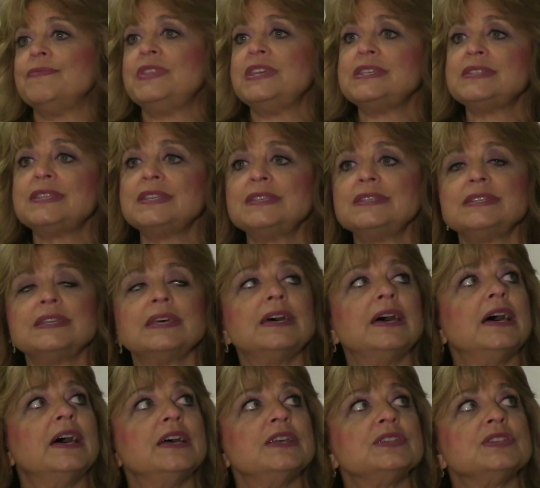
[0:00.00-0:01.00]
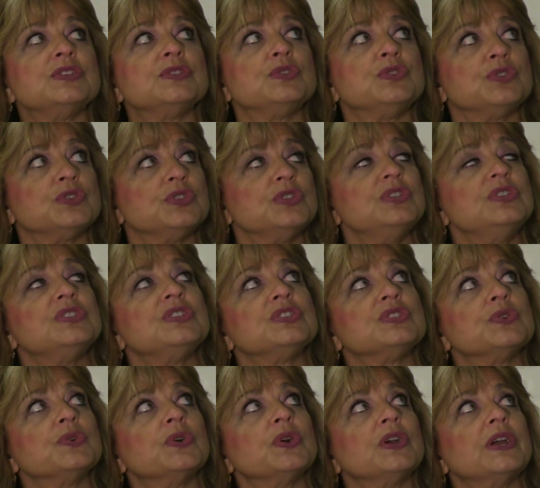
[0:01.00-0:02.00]
This is a
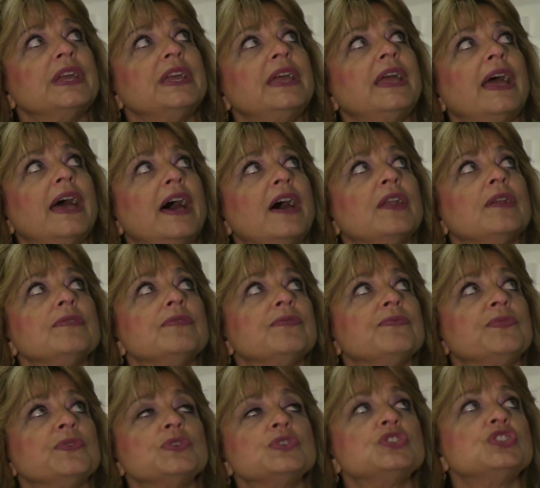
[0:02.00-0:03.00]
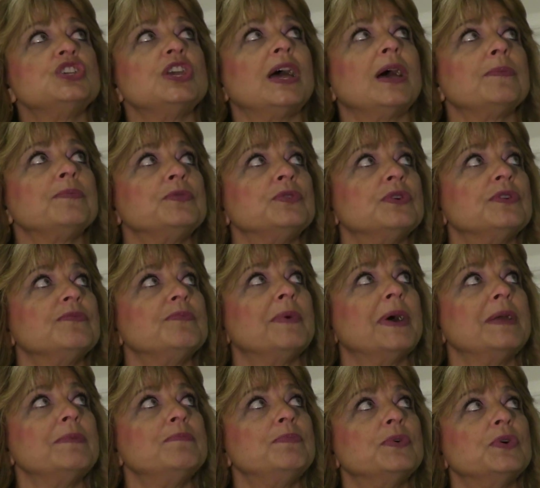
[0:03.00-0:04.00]
story out of the first chapter of
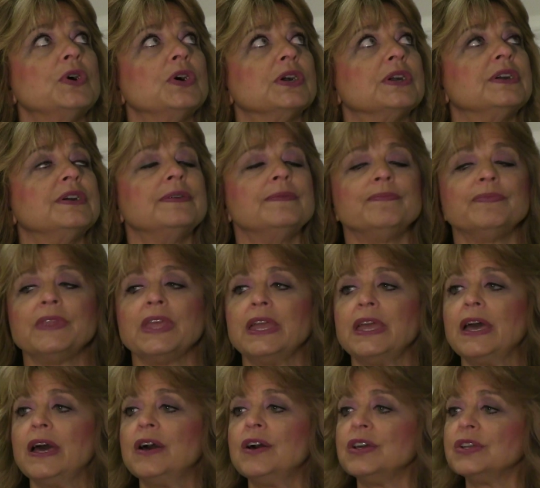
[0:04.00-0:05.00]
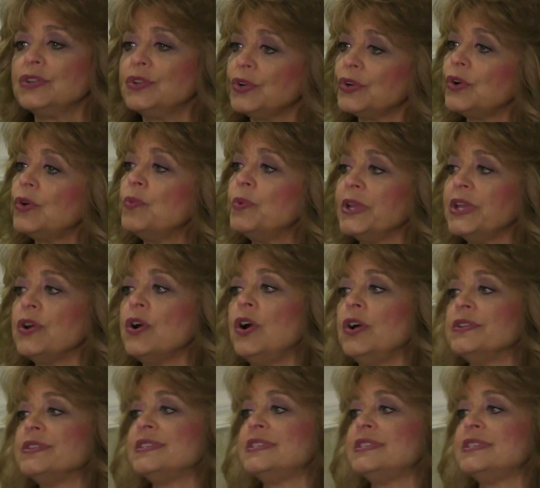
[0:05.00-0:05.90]
my book, a girl we call